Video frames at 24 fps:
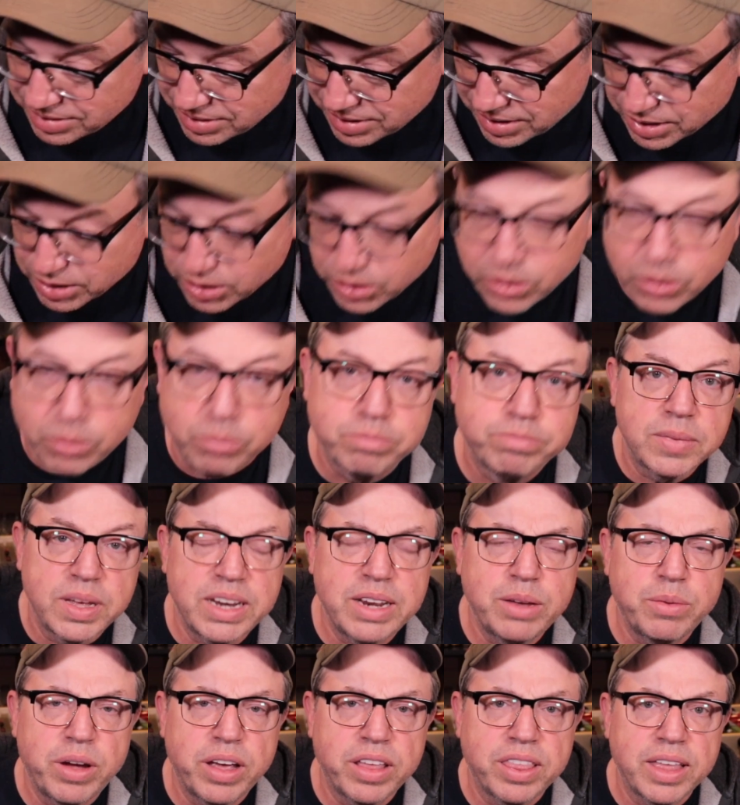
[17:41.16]
I don't know.
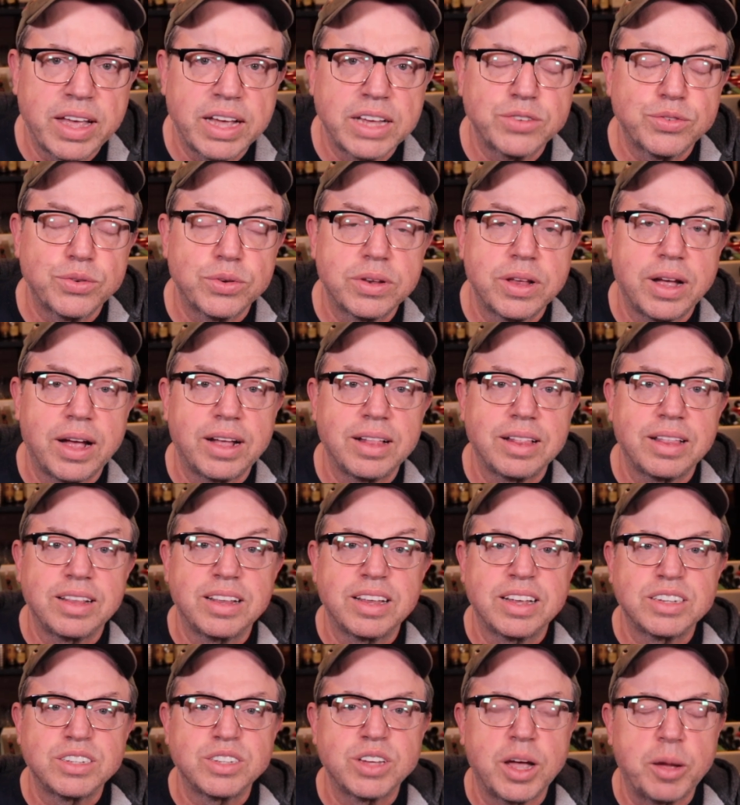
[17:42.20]
Anyway, thanks for dialing
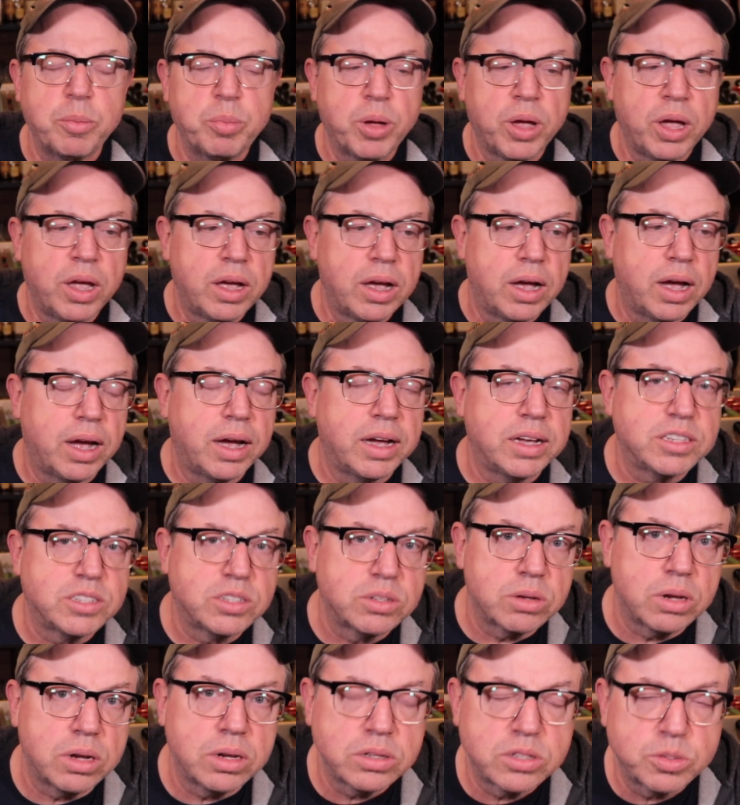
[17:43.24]
this up.
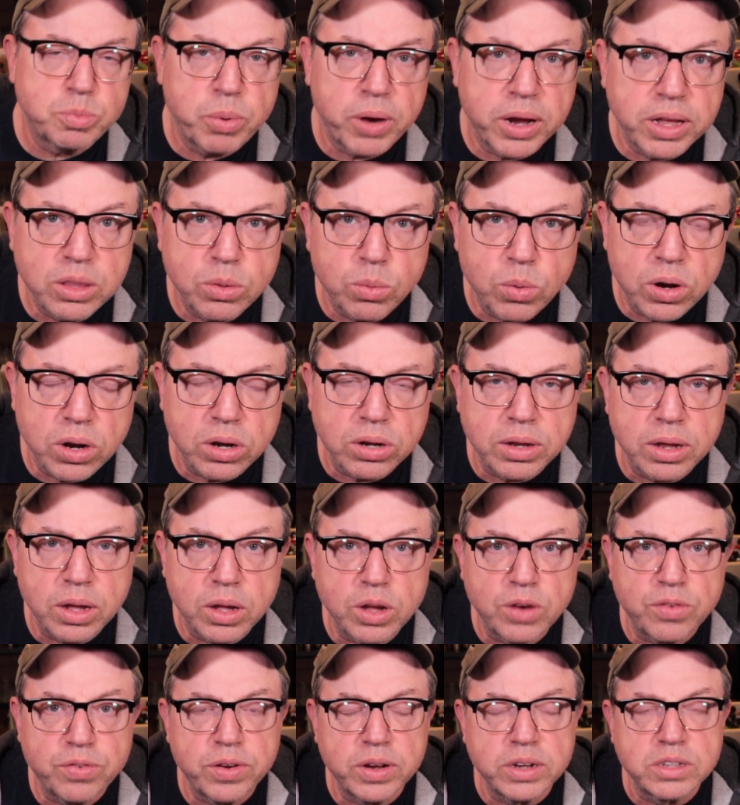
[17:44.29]
Spread the word. Tell
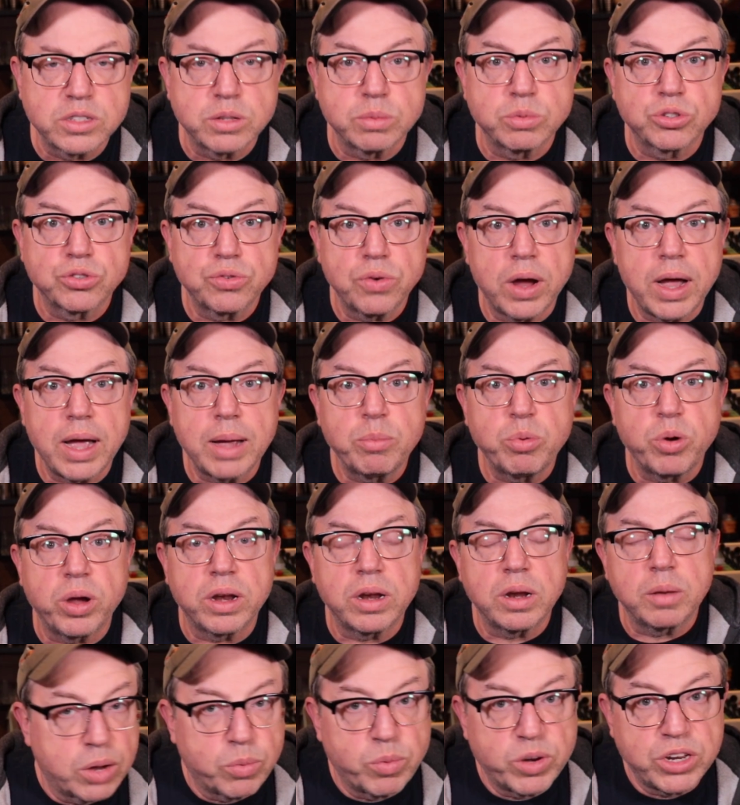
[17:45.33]
your friends. Subscribe right
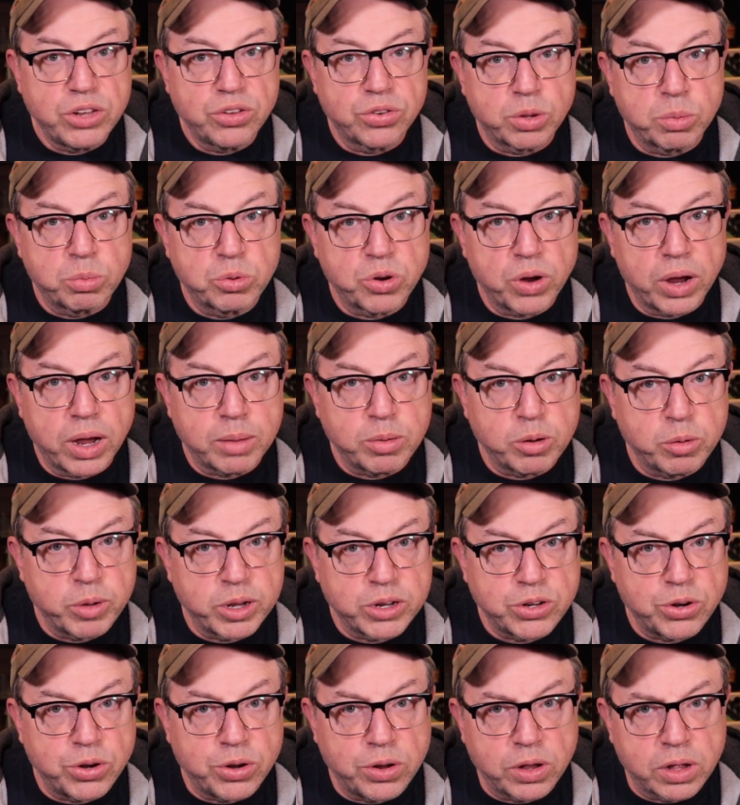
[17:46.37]
here. And when you subscribe here, make
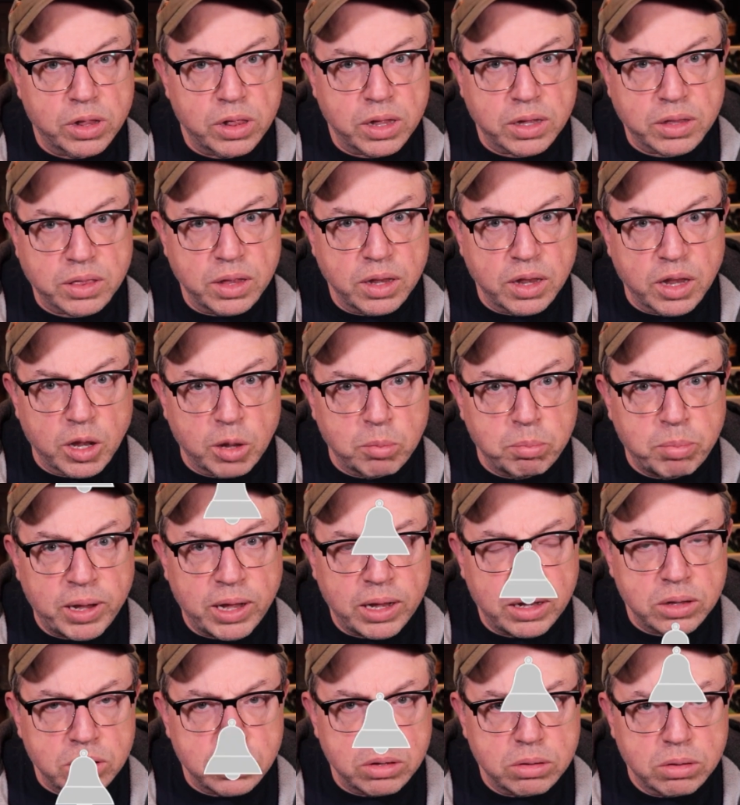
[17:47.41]
sure you click the little
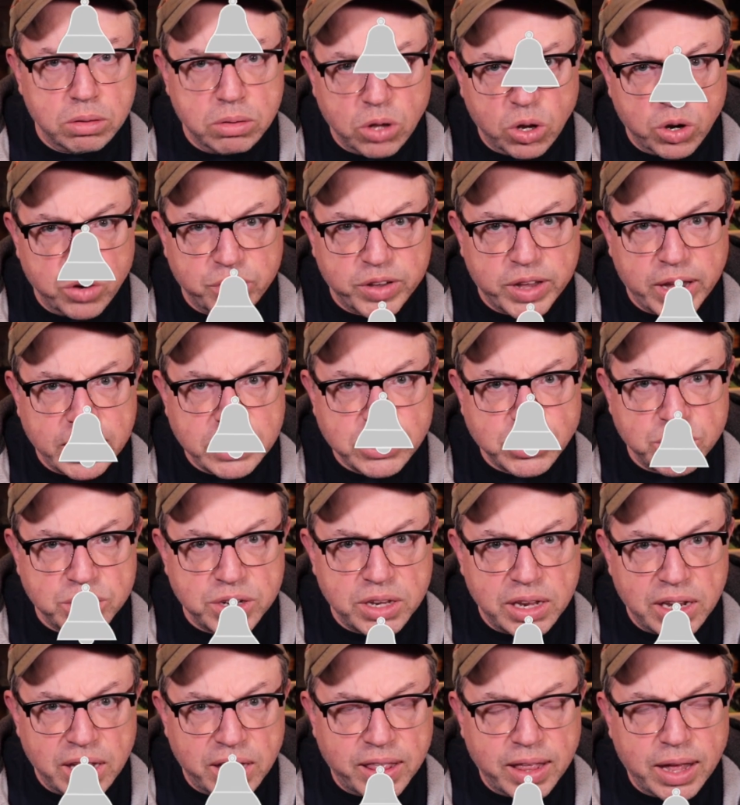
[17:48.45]
bell notification
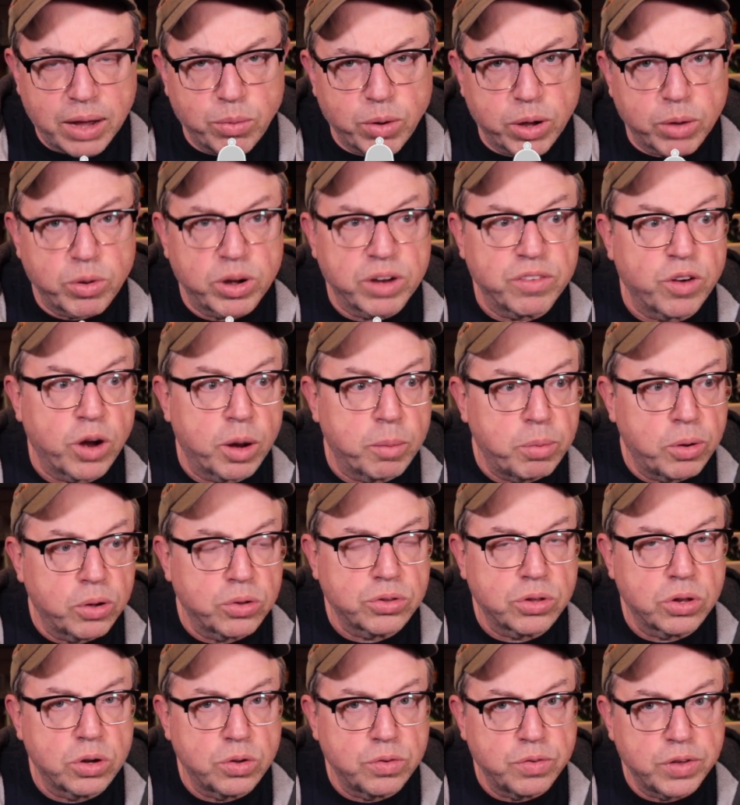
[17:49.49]
dealy. That way, whenever I
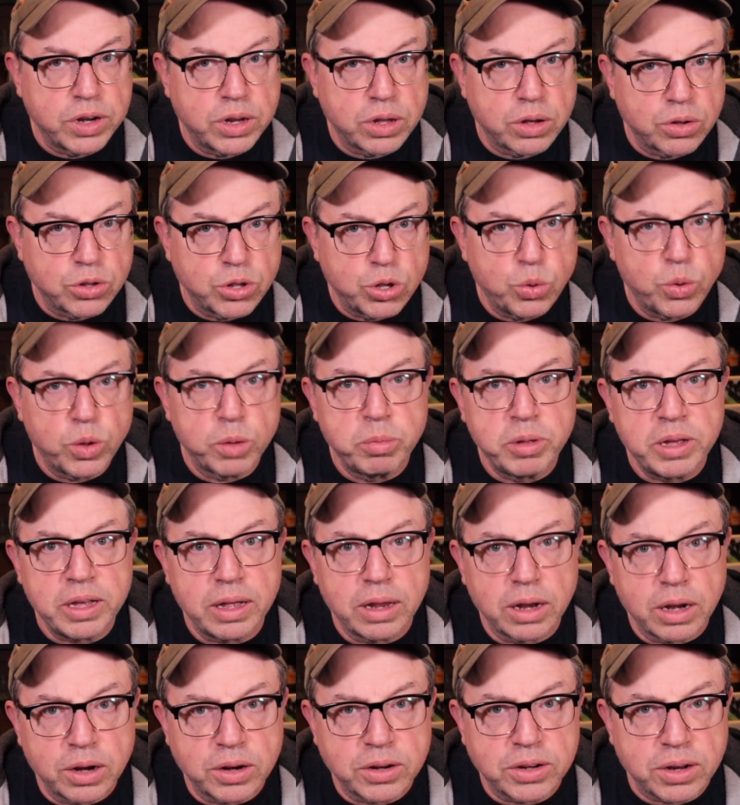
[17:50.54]
post a new video, you will be
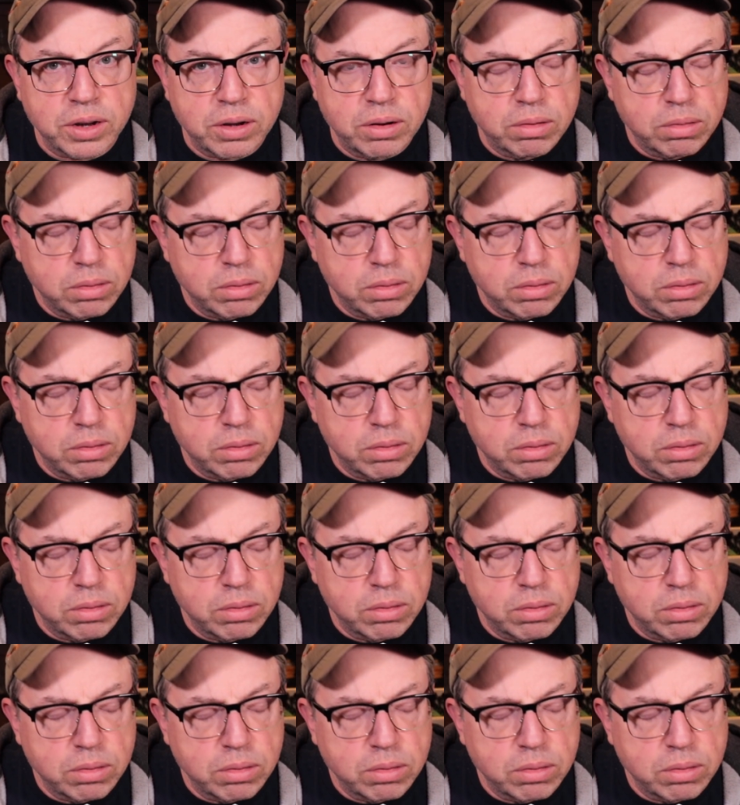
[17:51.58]
alerted.